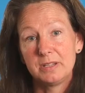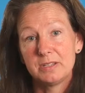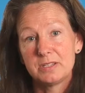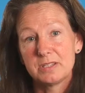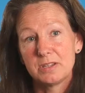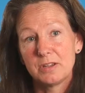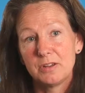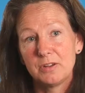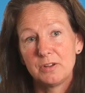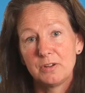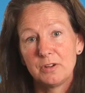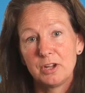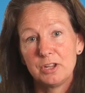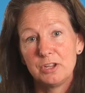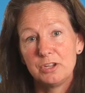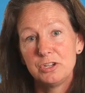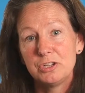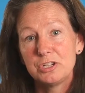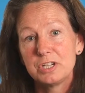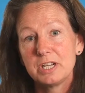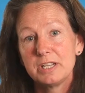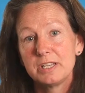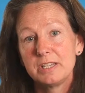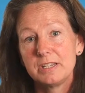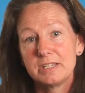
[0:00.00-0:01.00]
And so
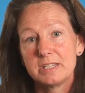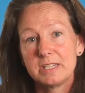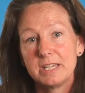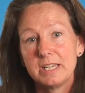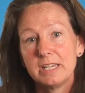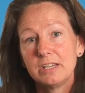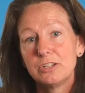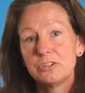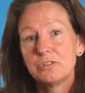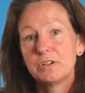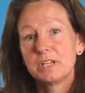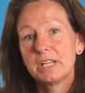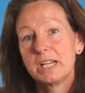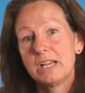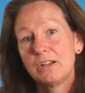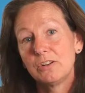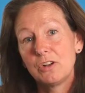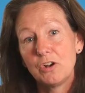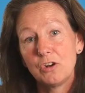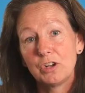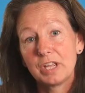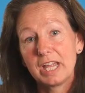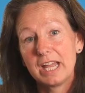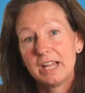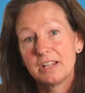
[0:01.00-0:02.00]
usually seeing a drug and
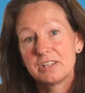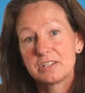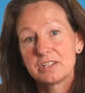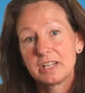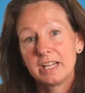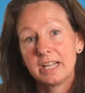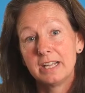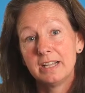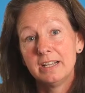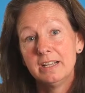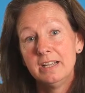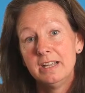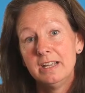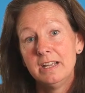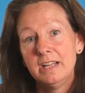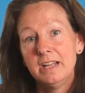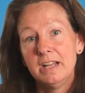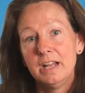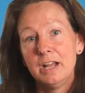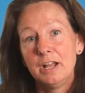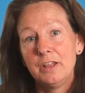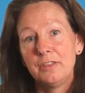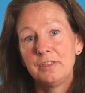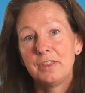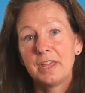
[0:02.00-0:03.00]
alcohol counsellor,
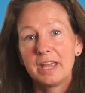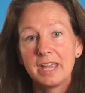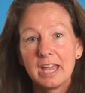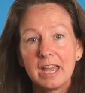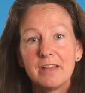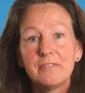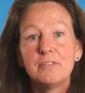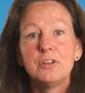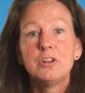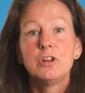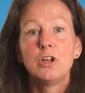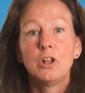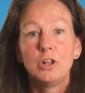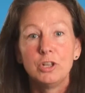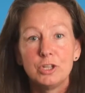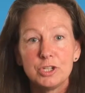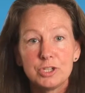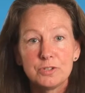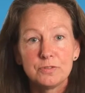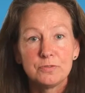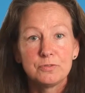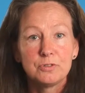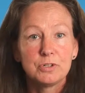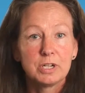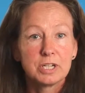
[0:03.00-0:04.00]
they have a
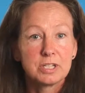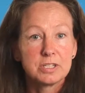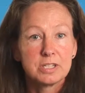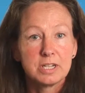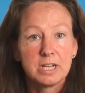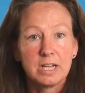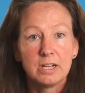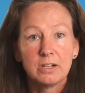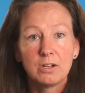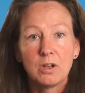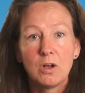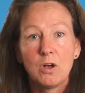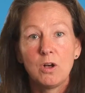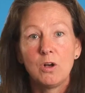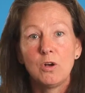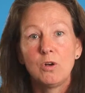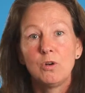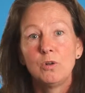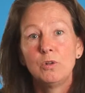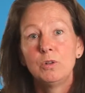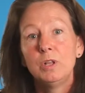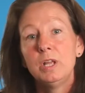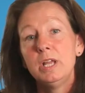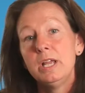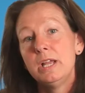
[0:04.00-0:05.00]
knowledge of drugs and
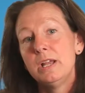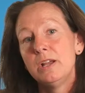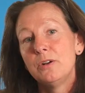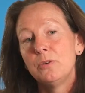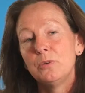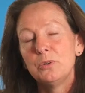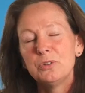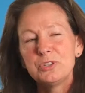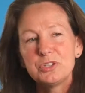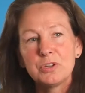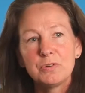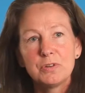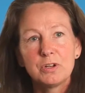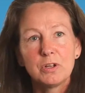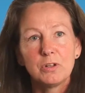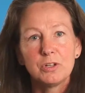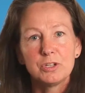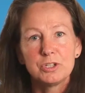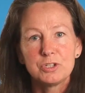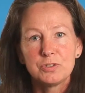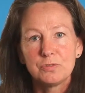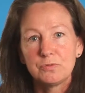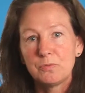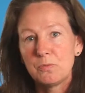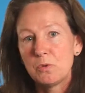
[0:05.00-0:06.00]
alcohol, also a
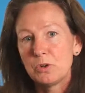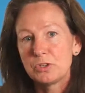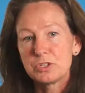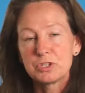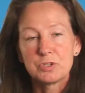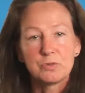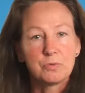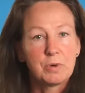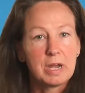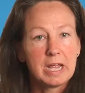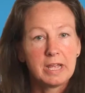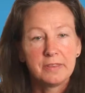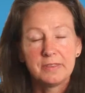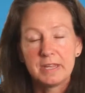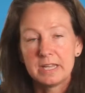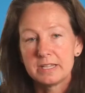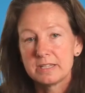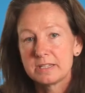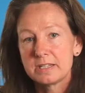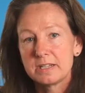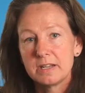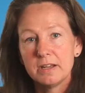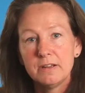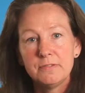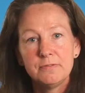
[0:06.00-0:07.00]
knowledge of what's around that
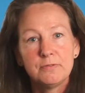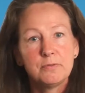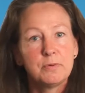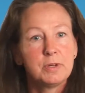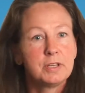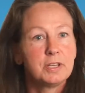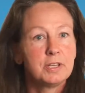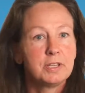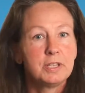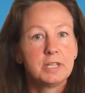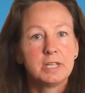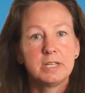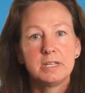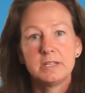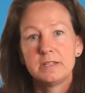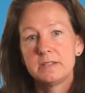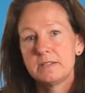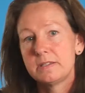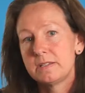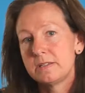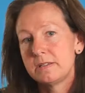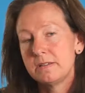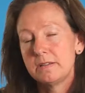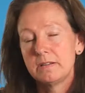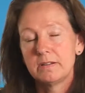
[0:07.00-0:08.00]
stuff, whether
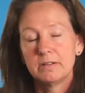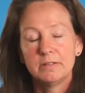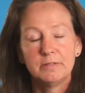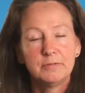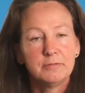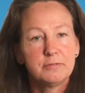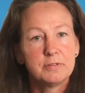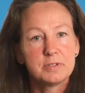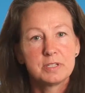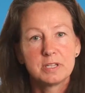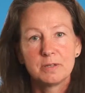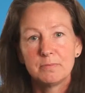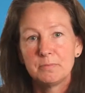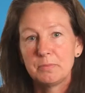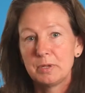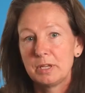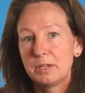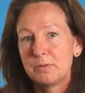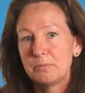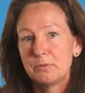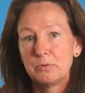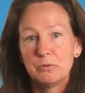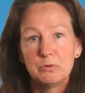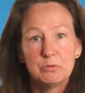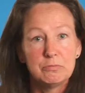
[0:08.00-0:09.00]
there's, for some
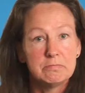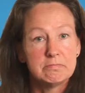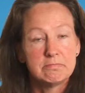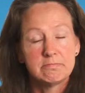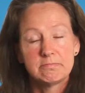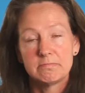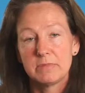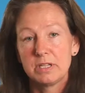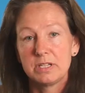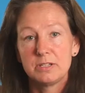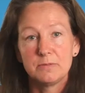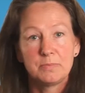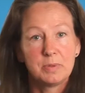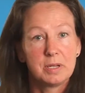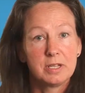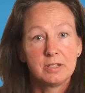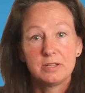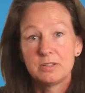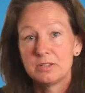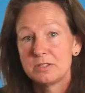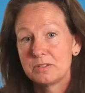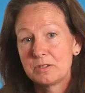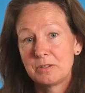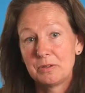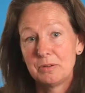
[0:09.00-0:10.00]
people it
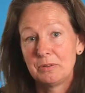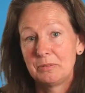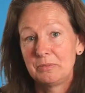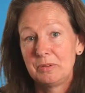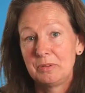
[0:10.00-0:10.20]
depends,